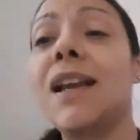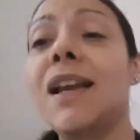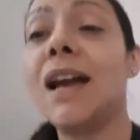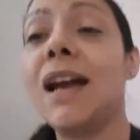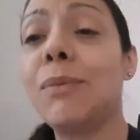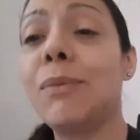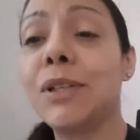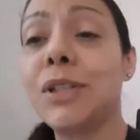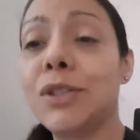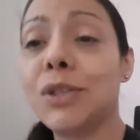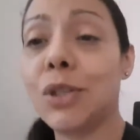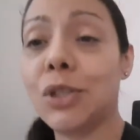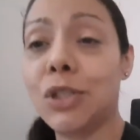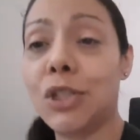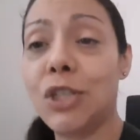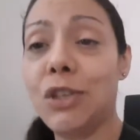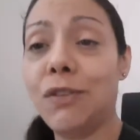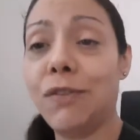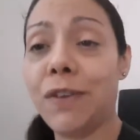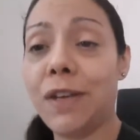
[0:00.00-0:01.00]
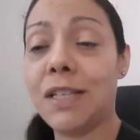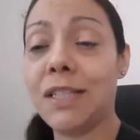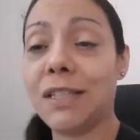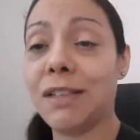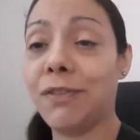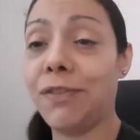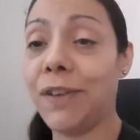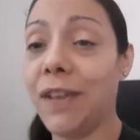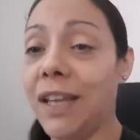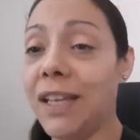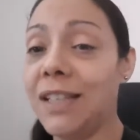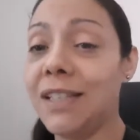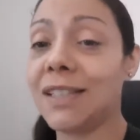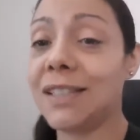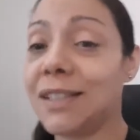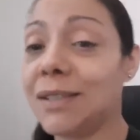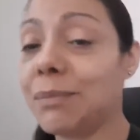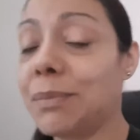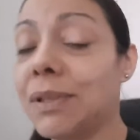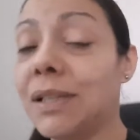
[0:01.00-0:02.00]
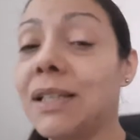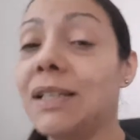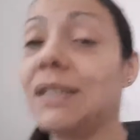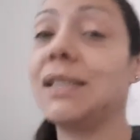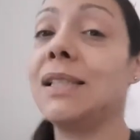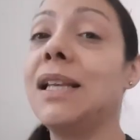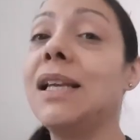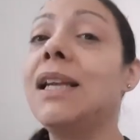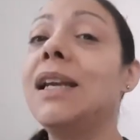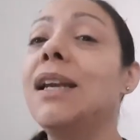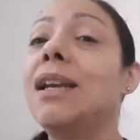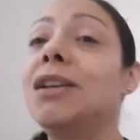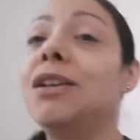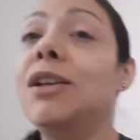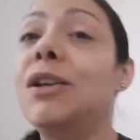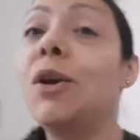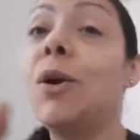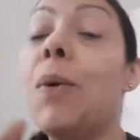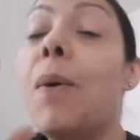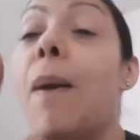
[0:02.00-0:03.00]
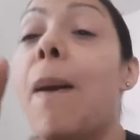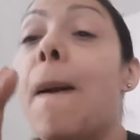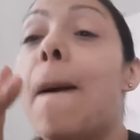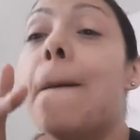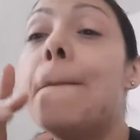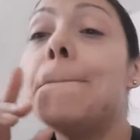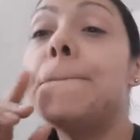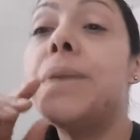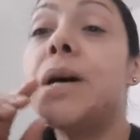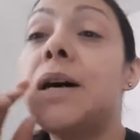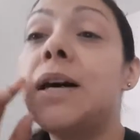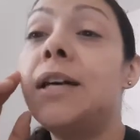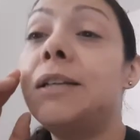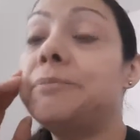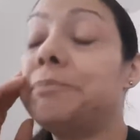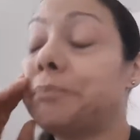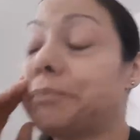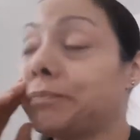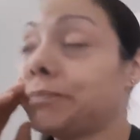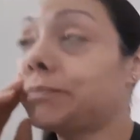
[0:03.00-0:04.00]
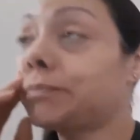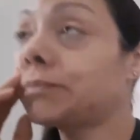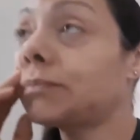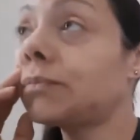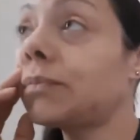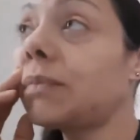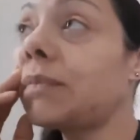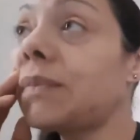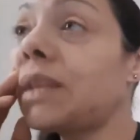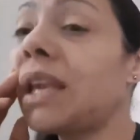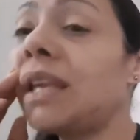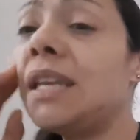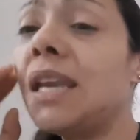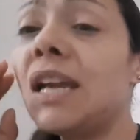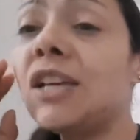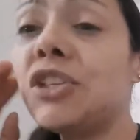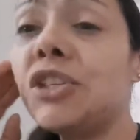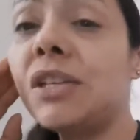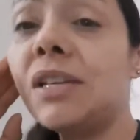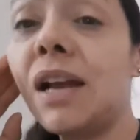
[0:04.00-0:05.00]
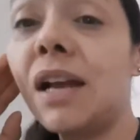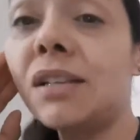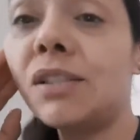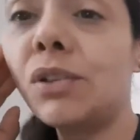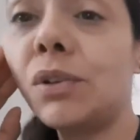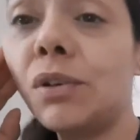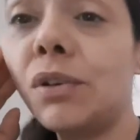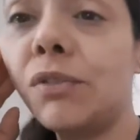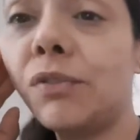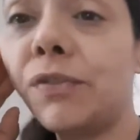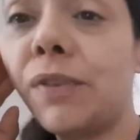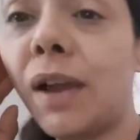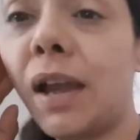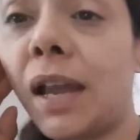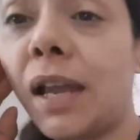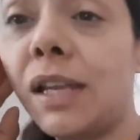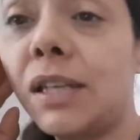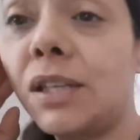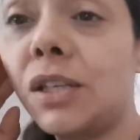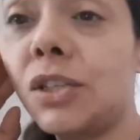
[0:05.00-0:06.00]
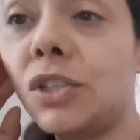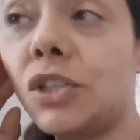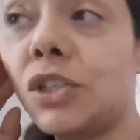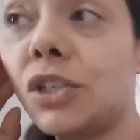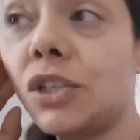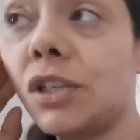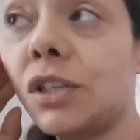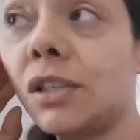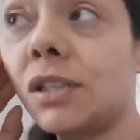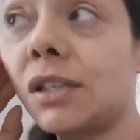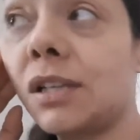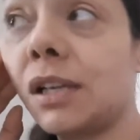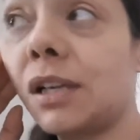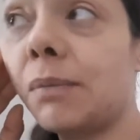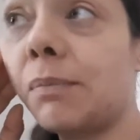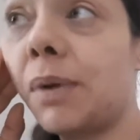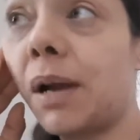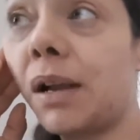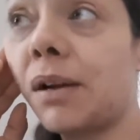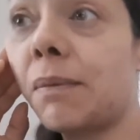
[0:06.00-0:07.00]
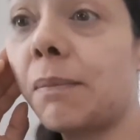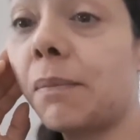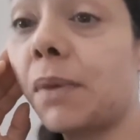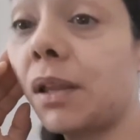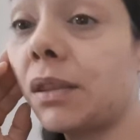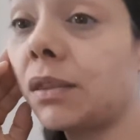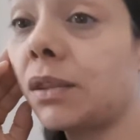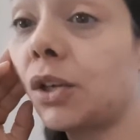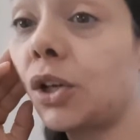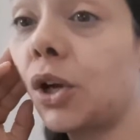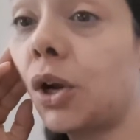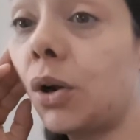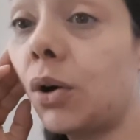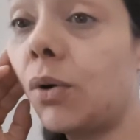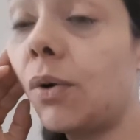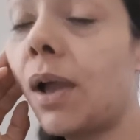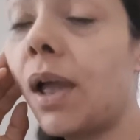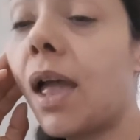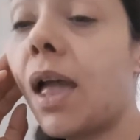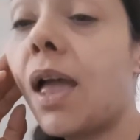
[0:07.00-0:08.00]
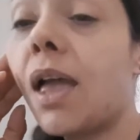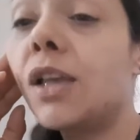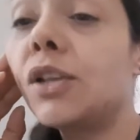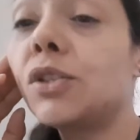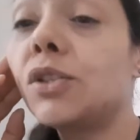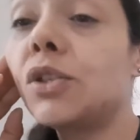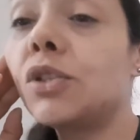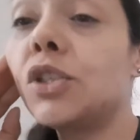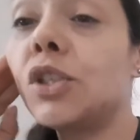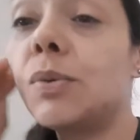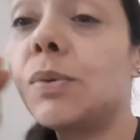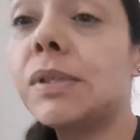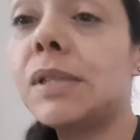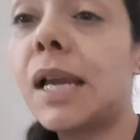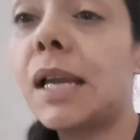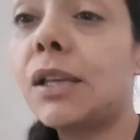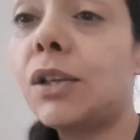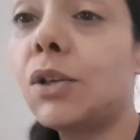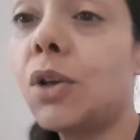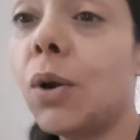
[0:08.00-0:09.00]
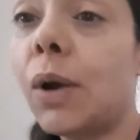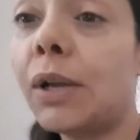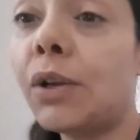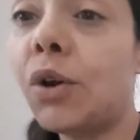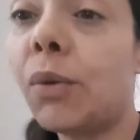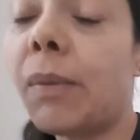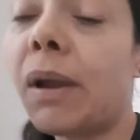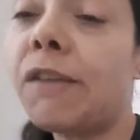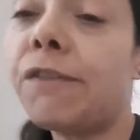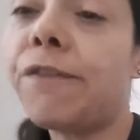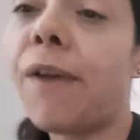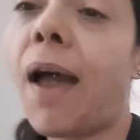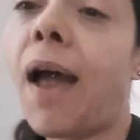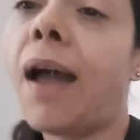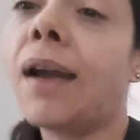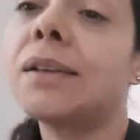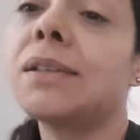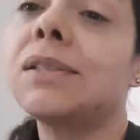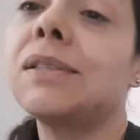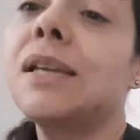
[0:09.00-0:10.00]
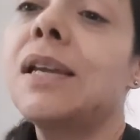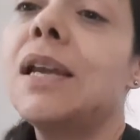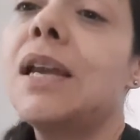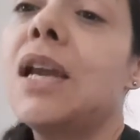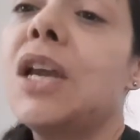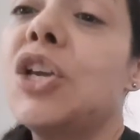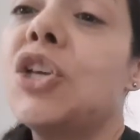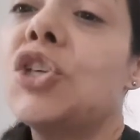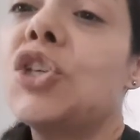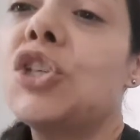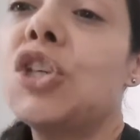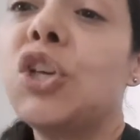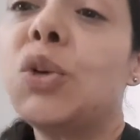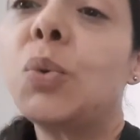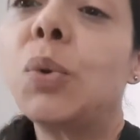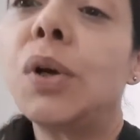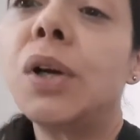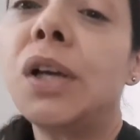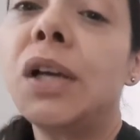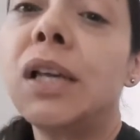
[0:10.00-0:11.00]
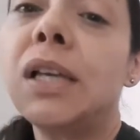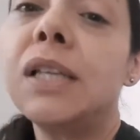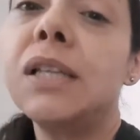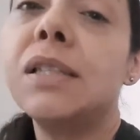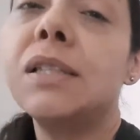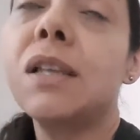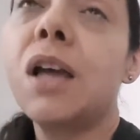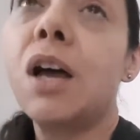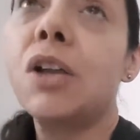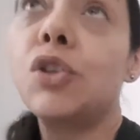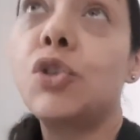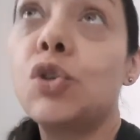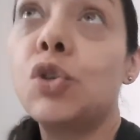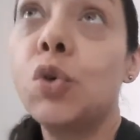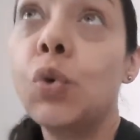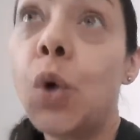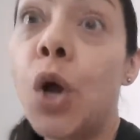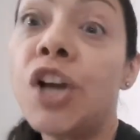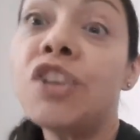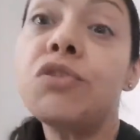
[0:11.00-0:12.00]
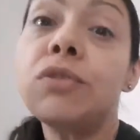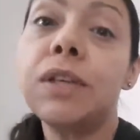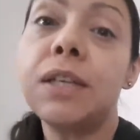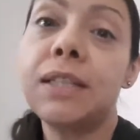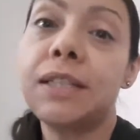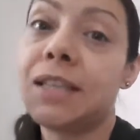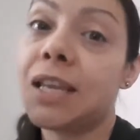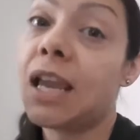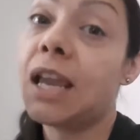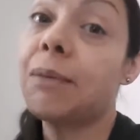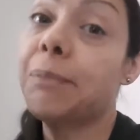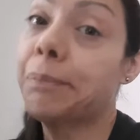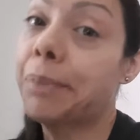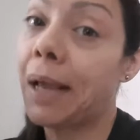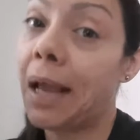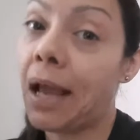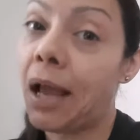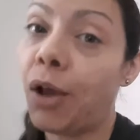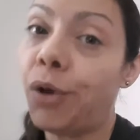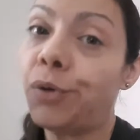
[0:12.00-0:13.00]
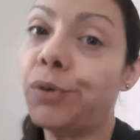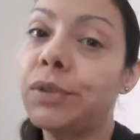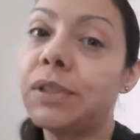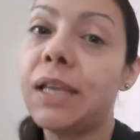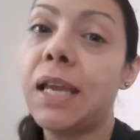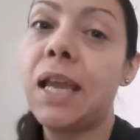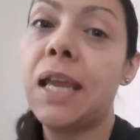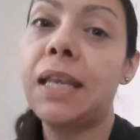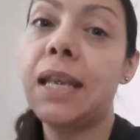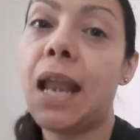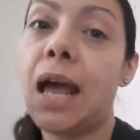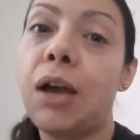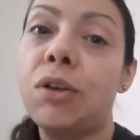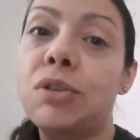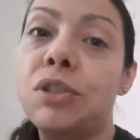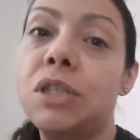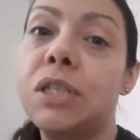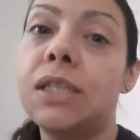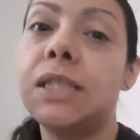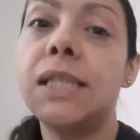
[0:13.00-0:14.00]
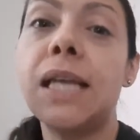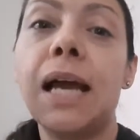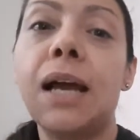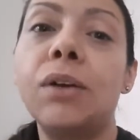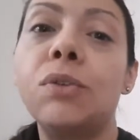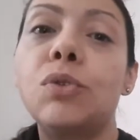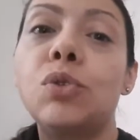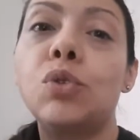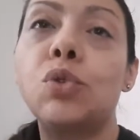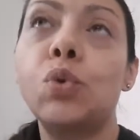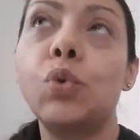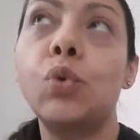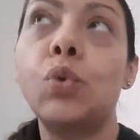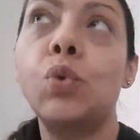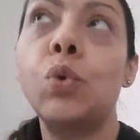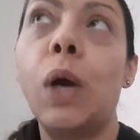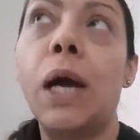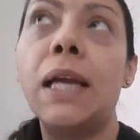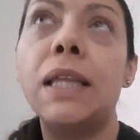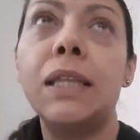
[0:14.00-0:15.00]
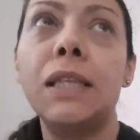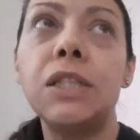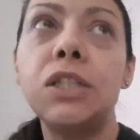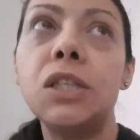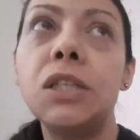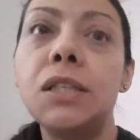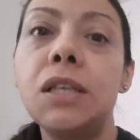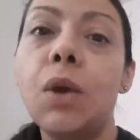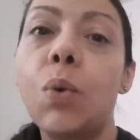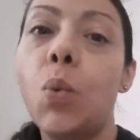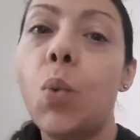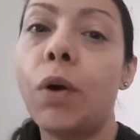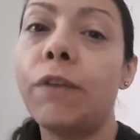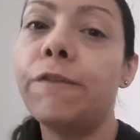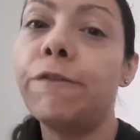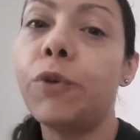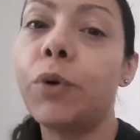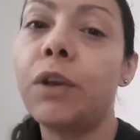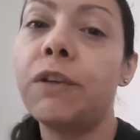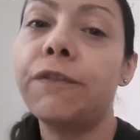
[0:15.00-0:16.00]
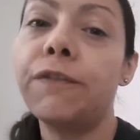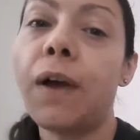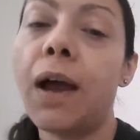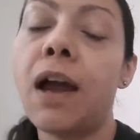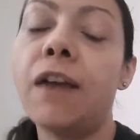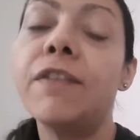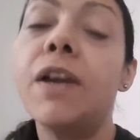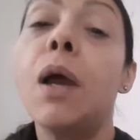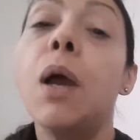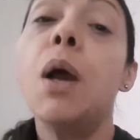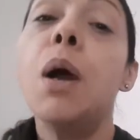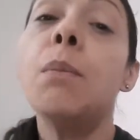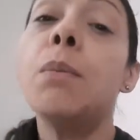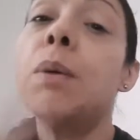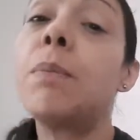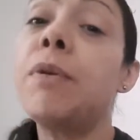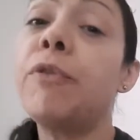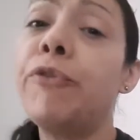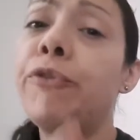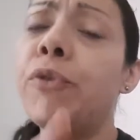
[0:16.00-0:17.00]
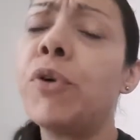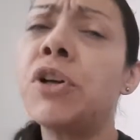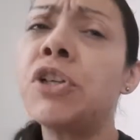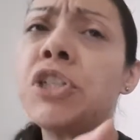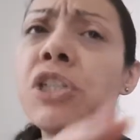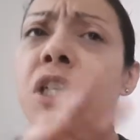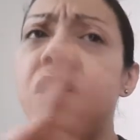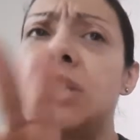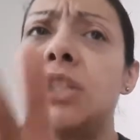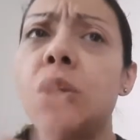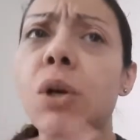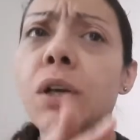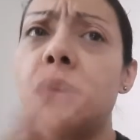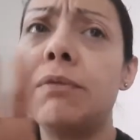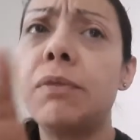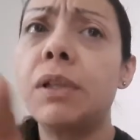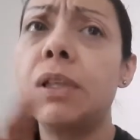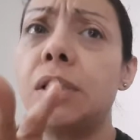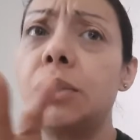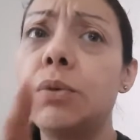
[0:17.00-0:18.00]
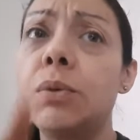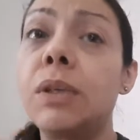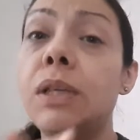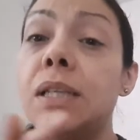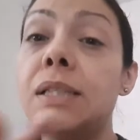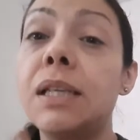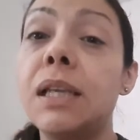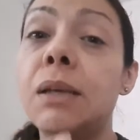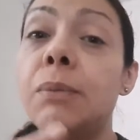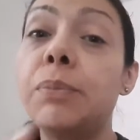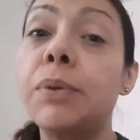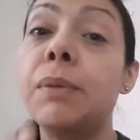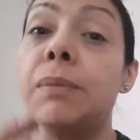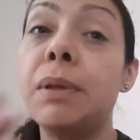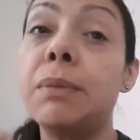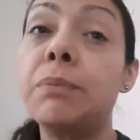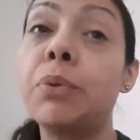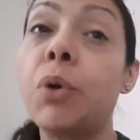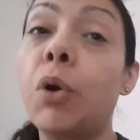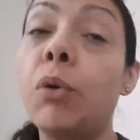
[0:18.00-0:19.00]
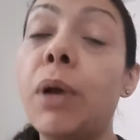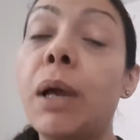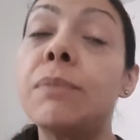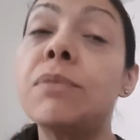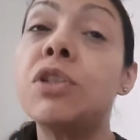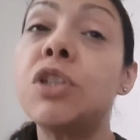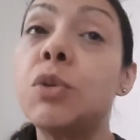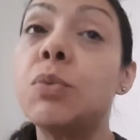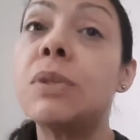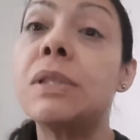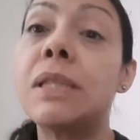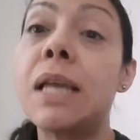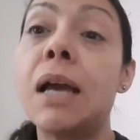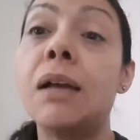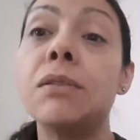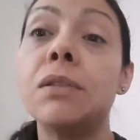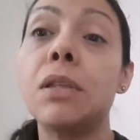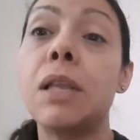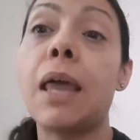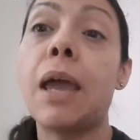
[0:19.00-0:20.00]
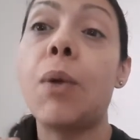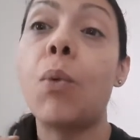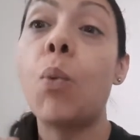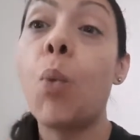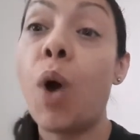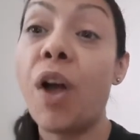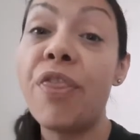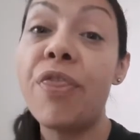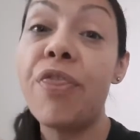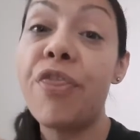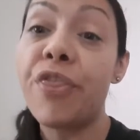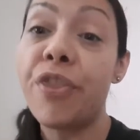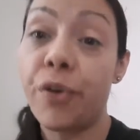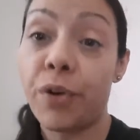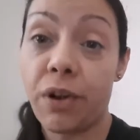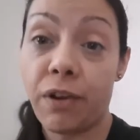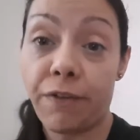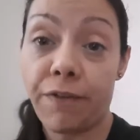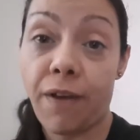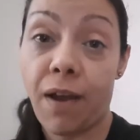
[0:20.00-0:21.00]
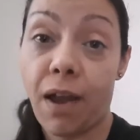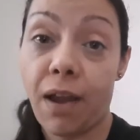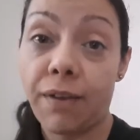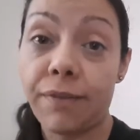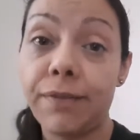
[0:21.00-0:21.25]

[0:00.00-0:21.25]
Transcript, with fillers: I want to talk to you face to face, because, you know, but yeah, she got certified just like about a month ago. So she was like, you know, I know my facts. She was 210 pounds, and now she's down to, I think she said 145. But before she started really doing these implement programs, she was down to like 135.